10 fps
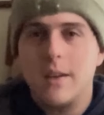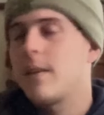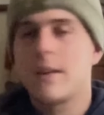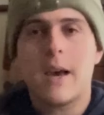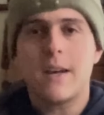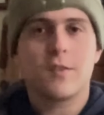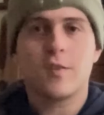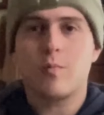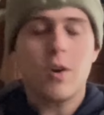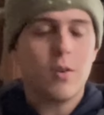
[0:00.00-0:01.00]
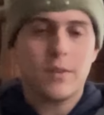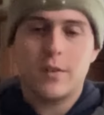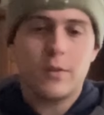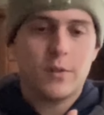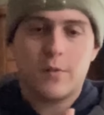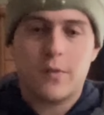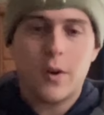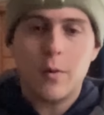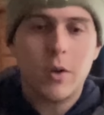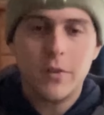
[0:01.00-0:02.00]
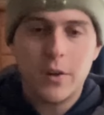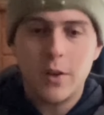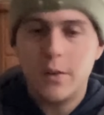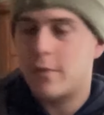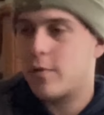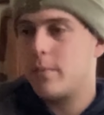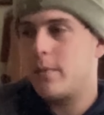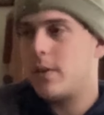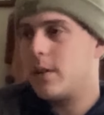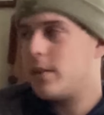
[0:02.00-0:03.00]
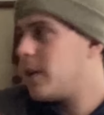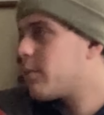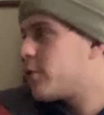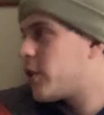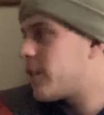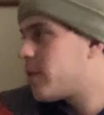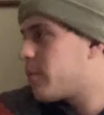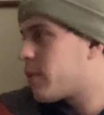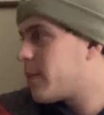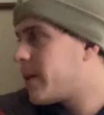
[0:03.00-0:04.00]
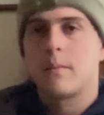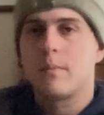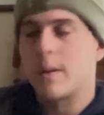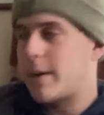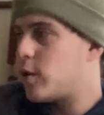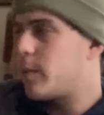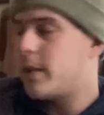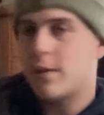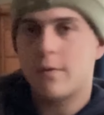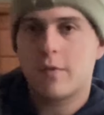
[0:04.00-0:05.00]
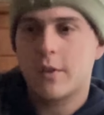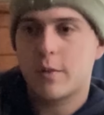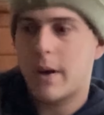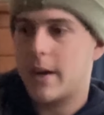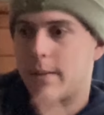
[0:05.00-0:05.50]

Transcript: The cast as well, you know, it's very well done. From Deborah Johnson, played by Dominique Fishback.